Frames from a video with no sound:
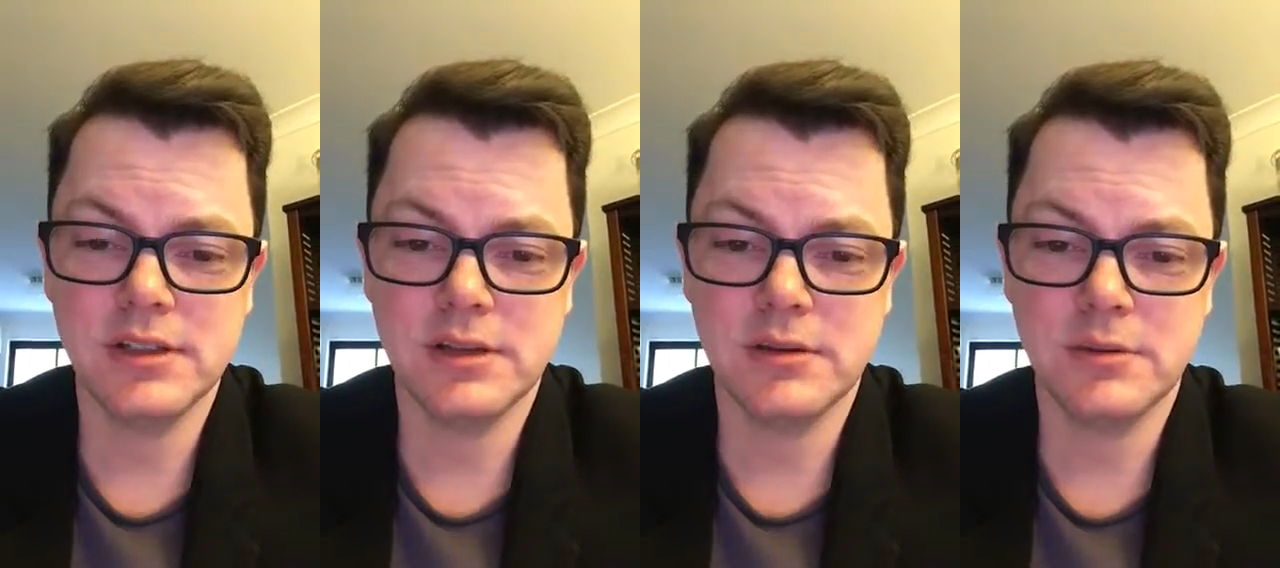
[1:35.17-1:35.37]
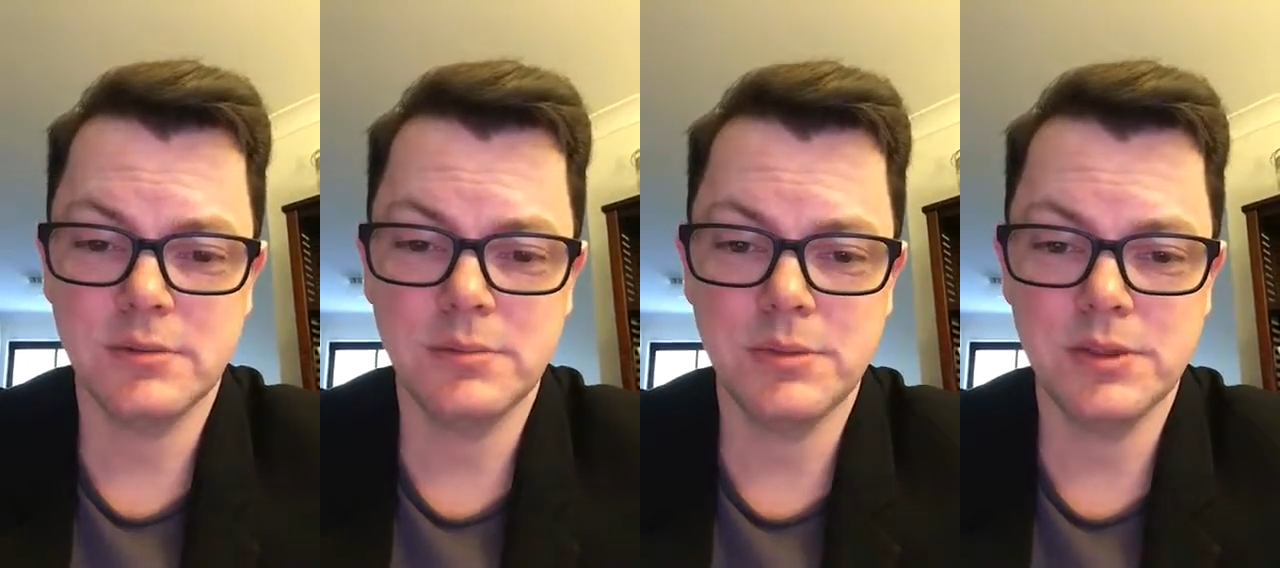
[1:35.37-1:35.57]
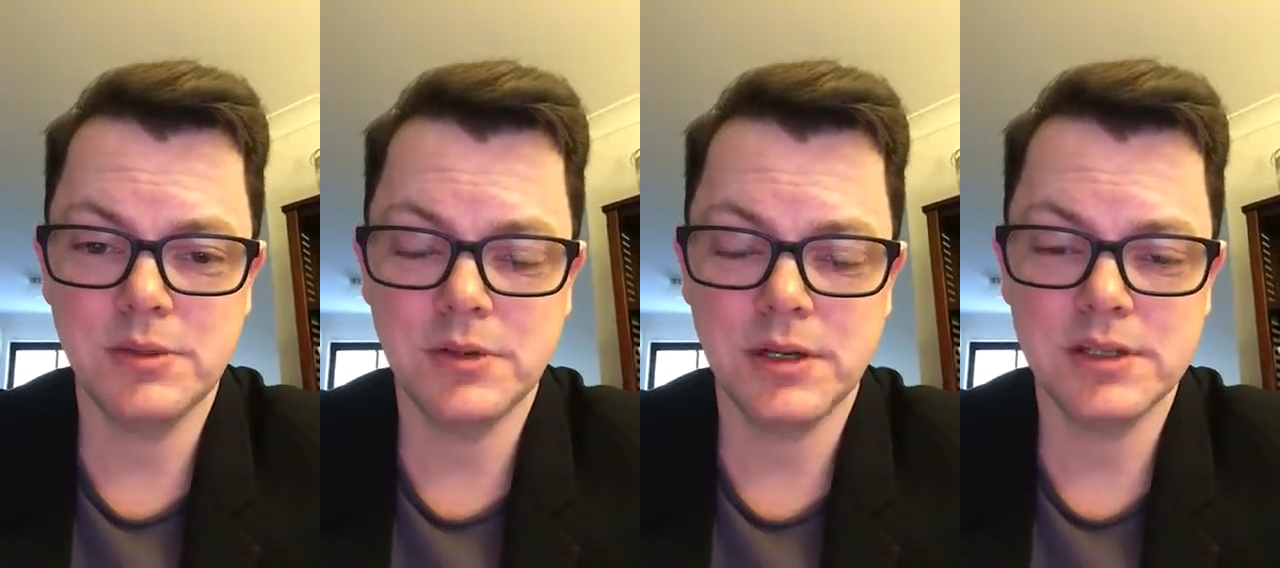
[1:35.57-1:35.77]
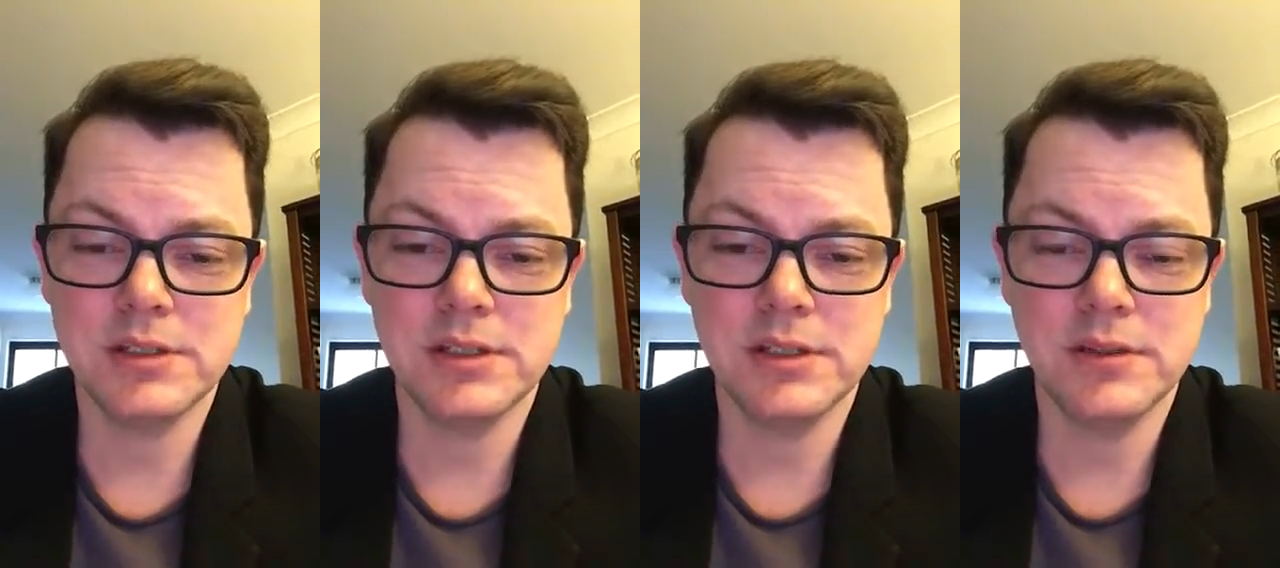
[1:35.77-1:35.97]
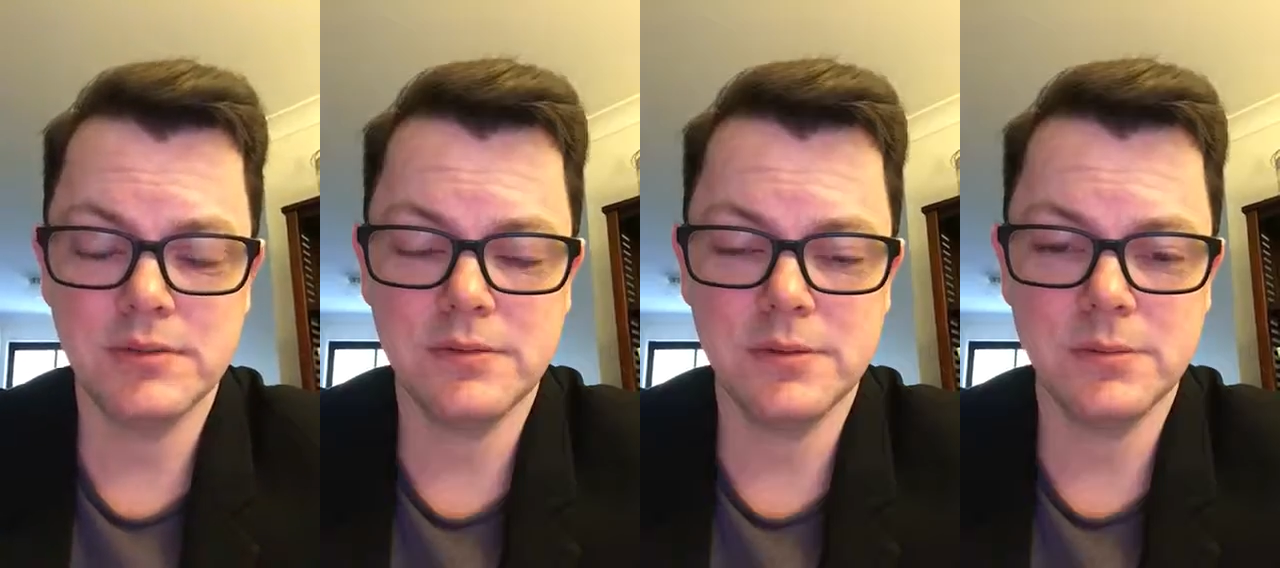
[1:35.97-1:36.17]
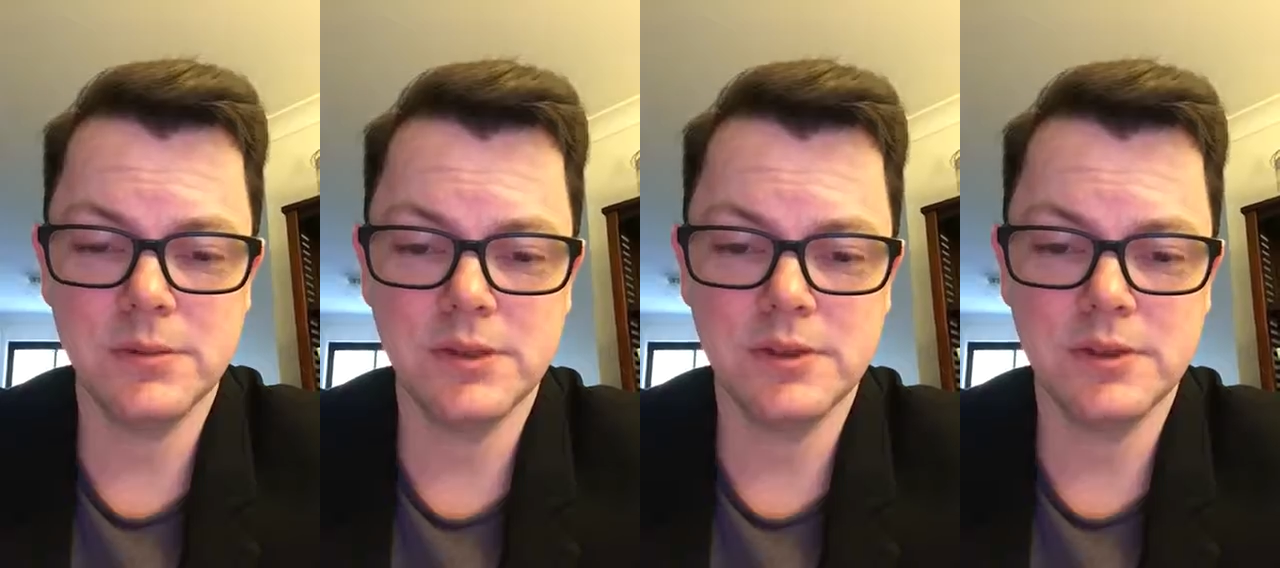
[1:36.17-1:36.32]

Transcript: That would be great to hear from